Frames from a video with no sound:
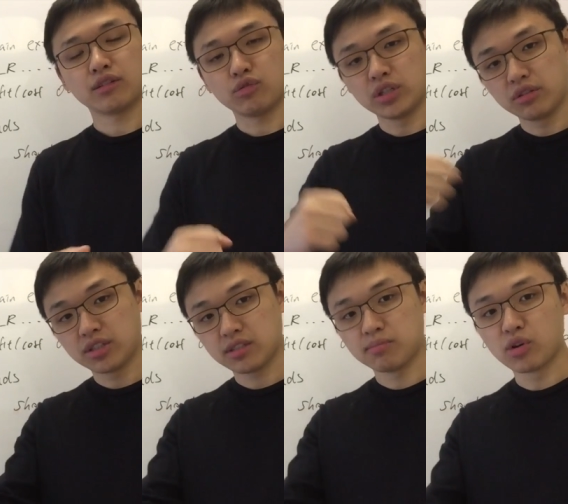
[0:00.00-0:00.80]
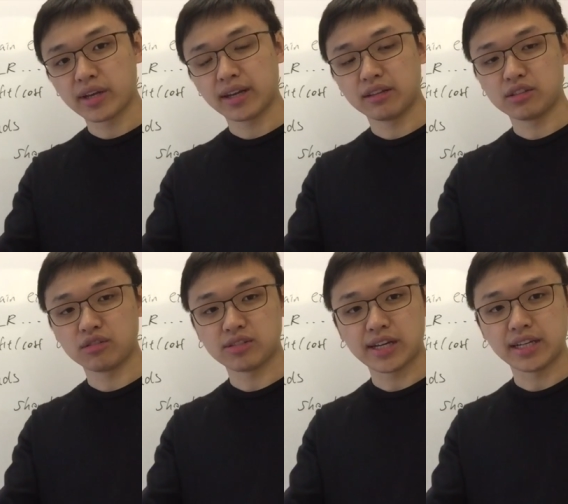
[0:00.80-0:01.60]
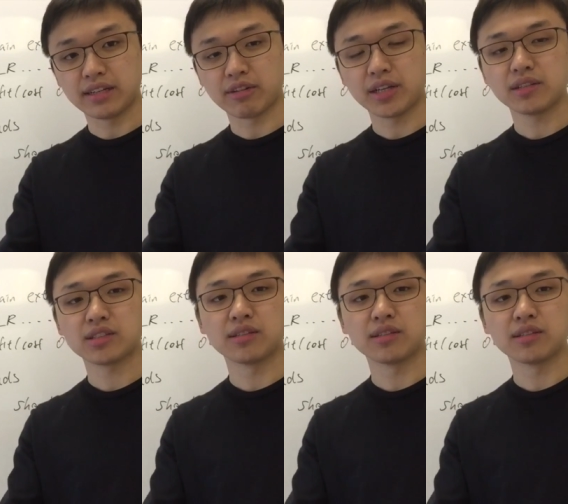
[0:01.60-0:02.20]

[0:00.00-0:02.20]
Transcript: reducing smoking in the society, right?